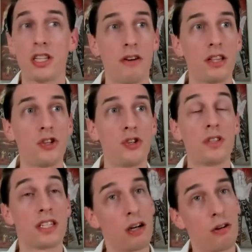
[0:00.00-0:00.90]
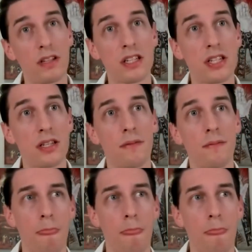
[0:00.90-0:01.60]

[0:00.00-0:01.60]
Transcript: Is our attitude selfless?